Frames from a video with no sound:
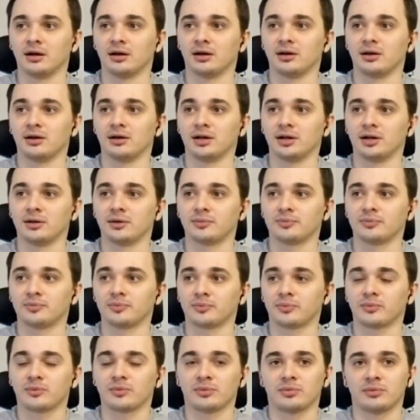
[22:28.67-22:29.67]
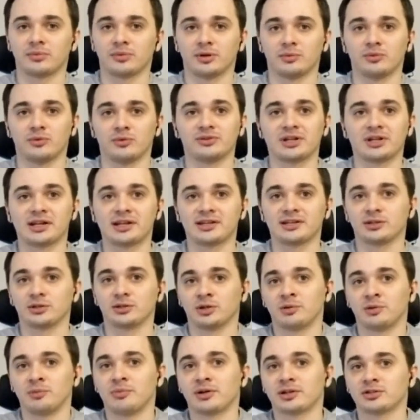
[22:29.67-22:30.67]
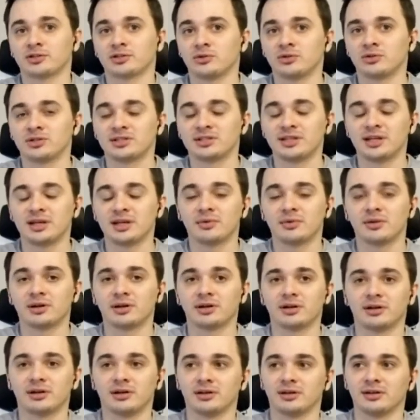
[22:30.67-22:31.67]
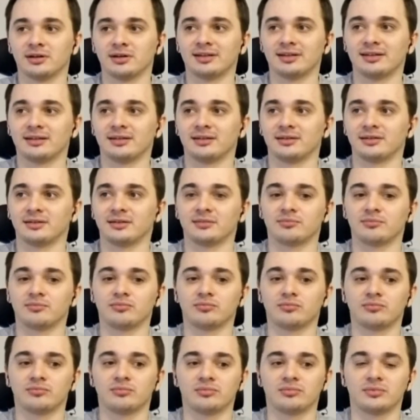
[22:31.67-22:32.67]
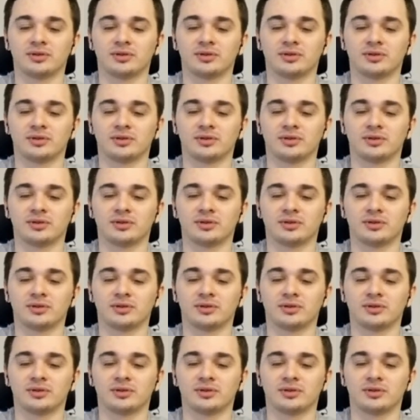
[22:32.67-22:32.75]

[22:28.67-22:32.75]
and other elements, as you will find in the traditional operating systems.